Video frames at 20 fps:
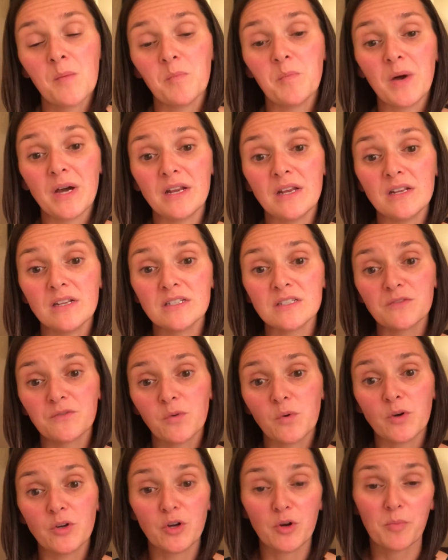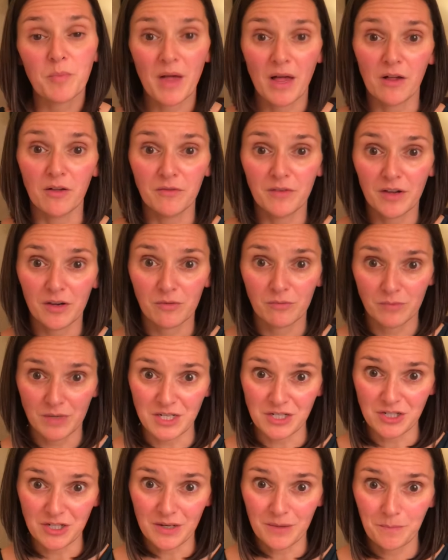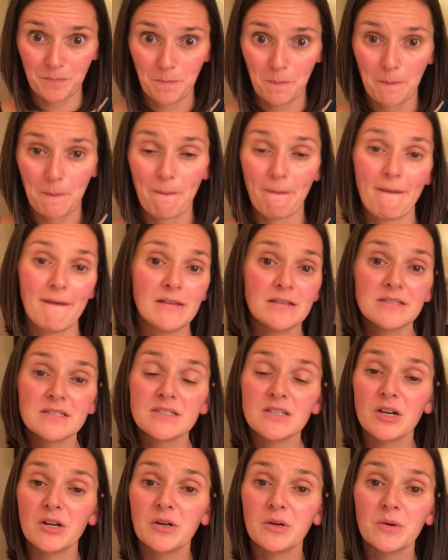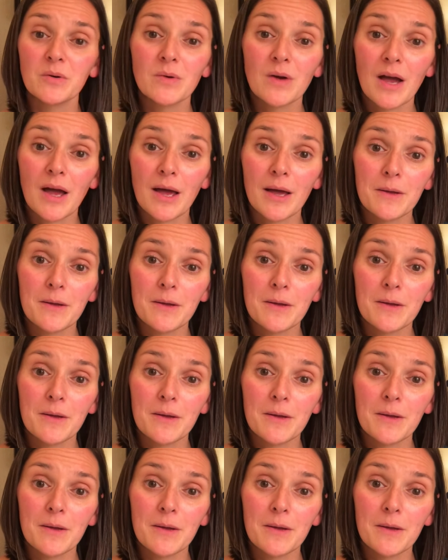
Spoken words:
but it is for your pelvic region. And so